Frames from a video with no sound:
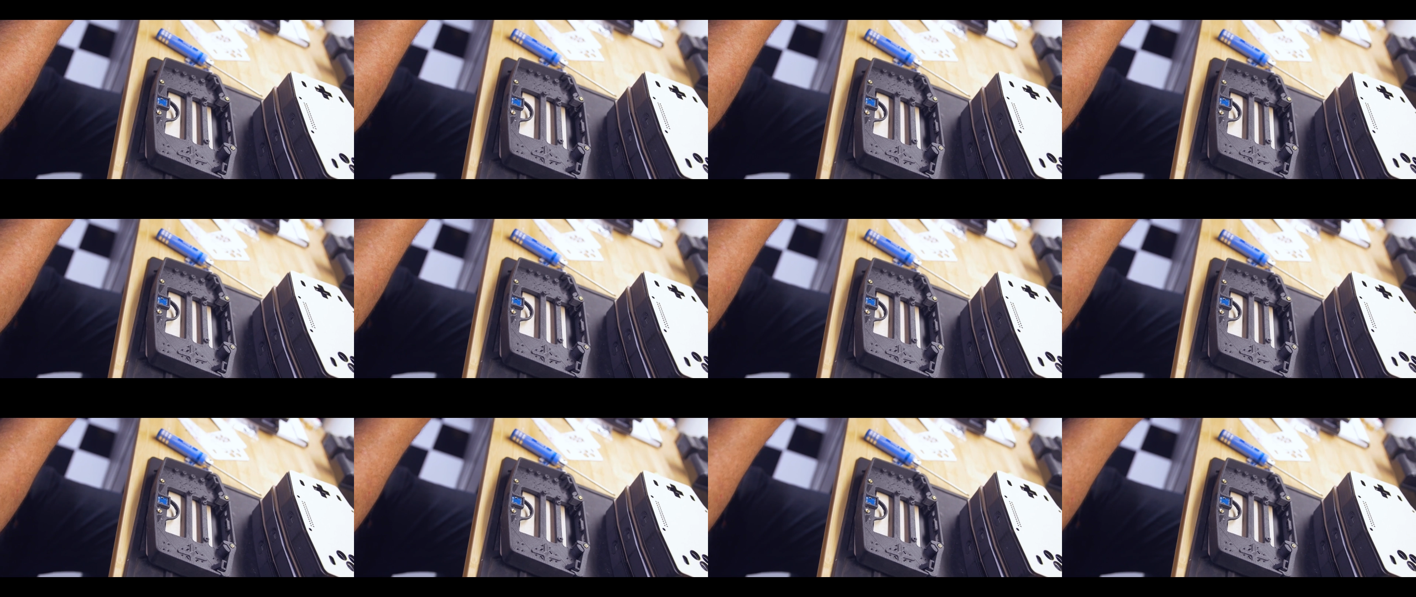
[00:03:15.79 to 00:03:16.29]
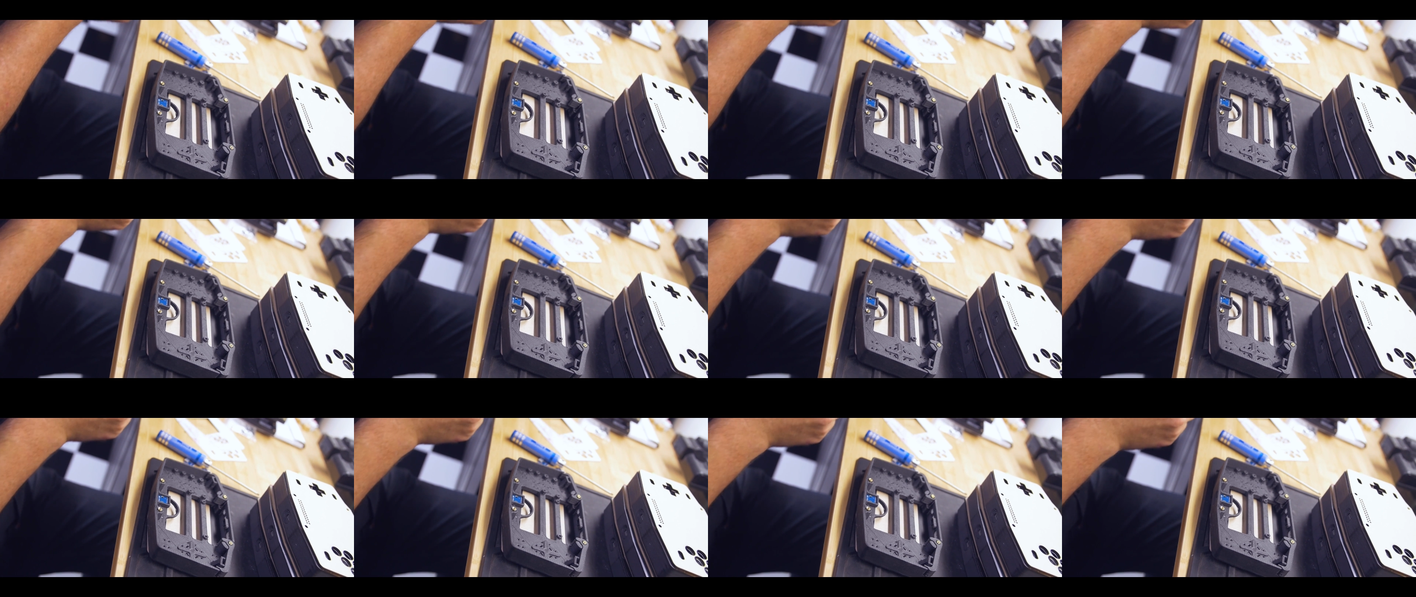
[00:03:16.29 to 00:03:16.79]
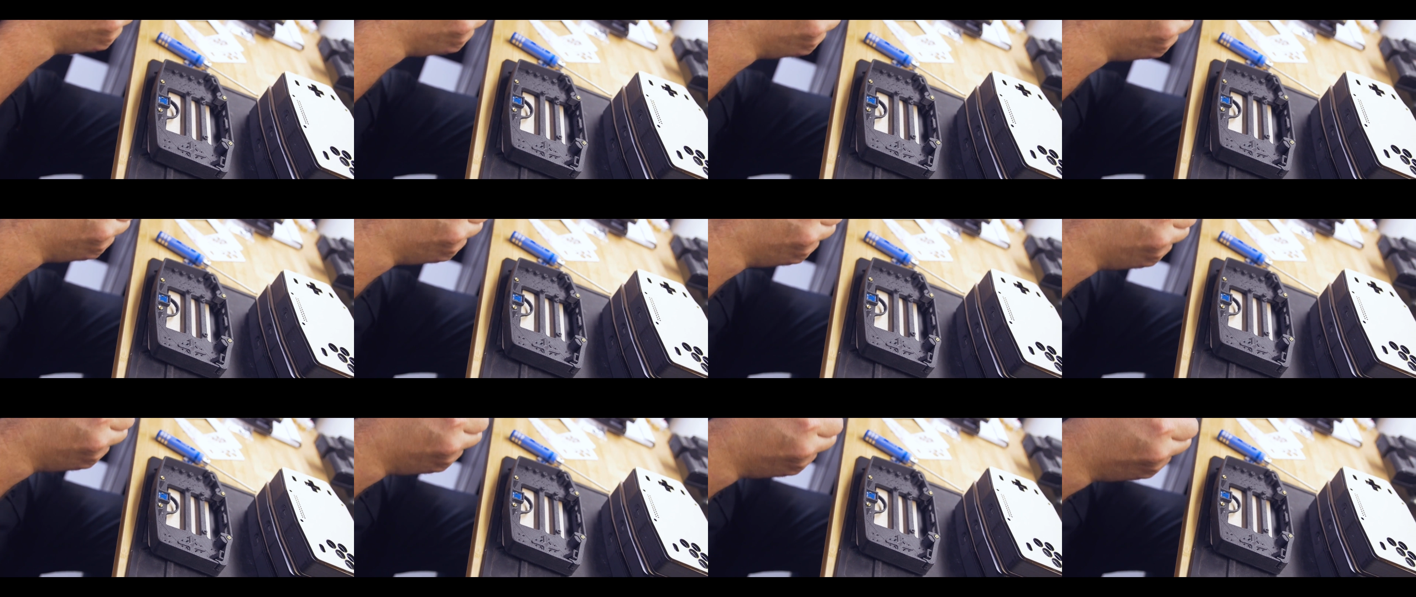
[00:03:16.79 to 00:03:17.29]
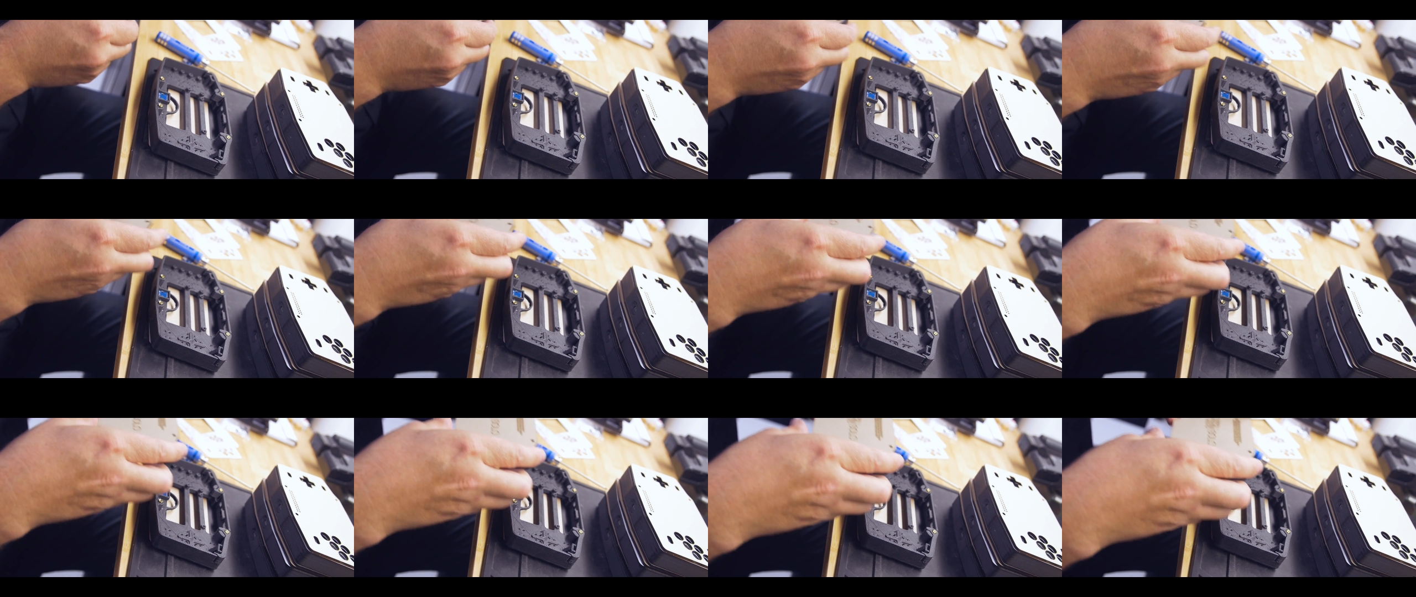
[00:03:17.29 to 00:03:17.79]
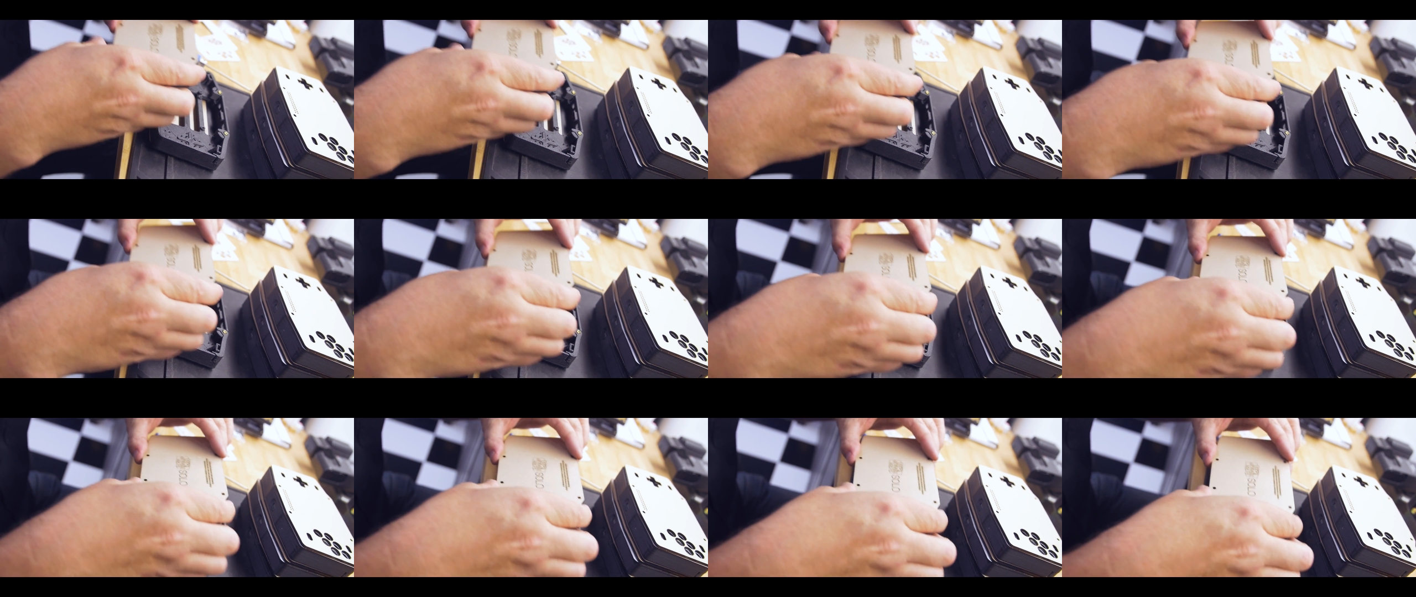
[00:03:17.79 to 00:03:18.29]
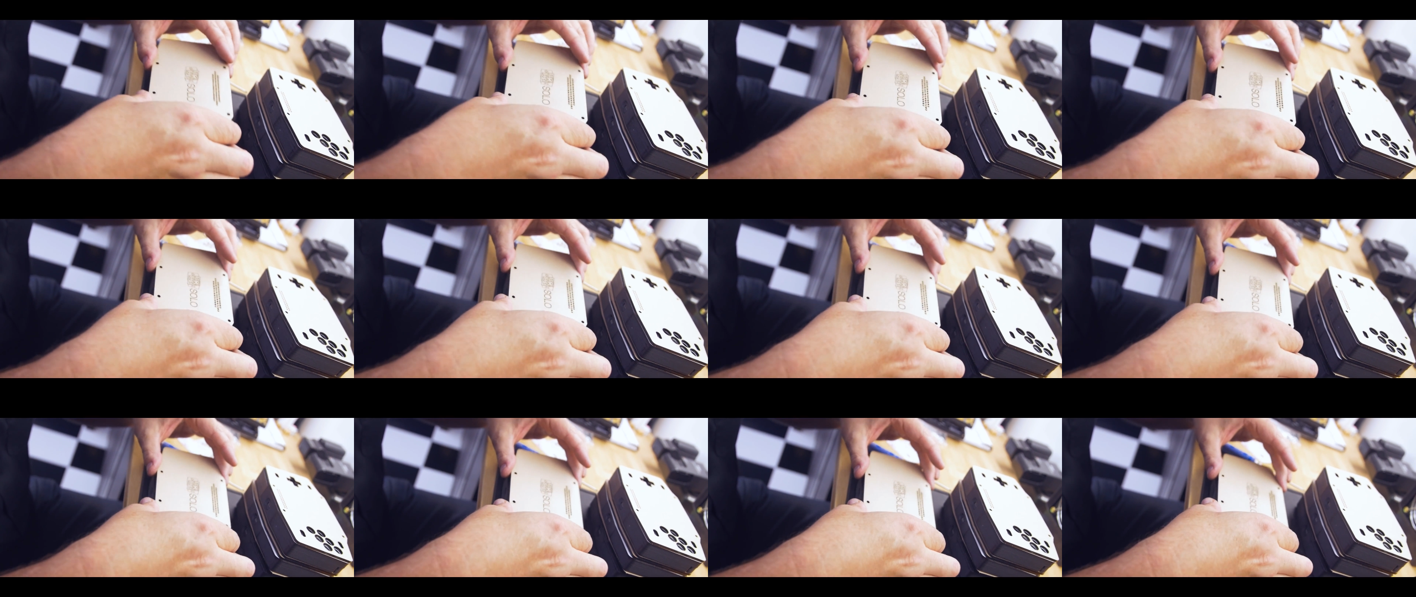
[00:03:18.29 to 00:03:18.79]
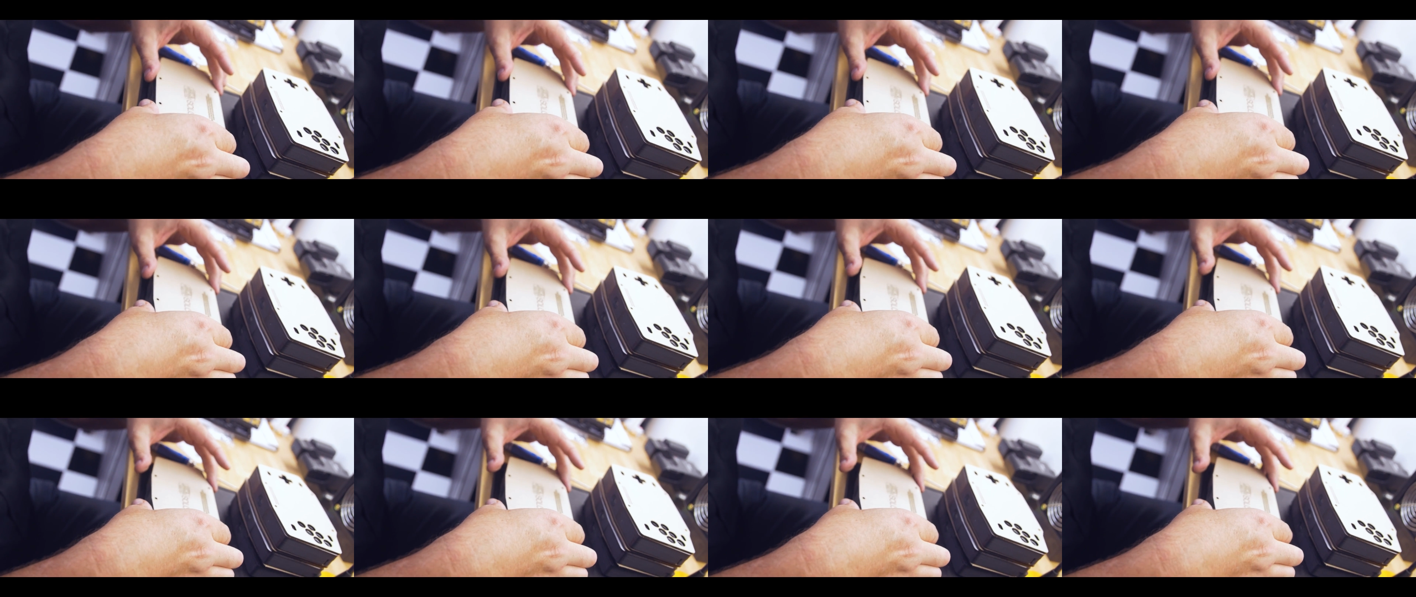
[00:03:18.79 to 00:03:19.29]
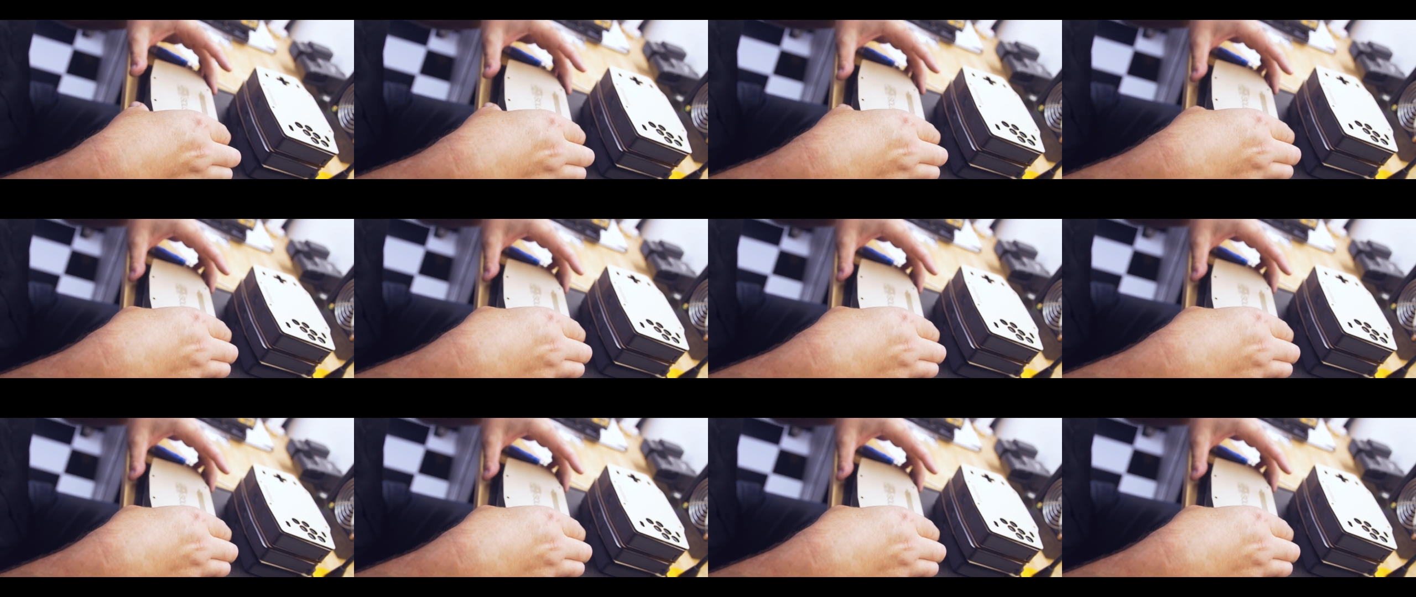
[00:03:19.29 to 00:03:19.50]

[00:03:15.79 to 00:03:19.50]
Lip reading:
Nobody's mouth can be seen.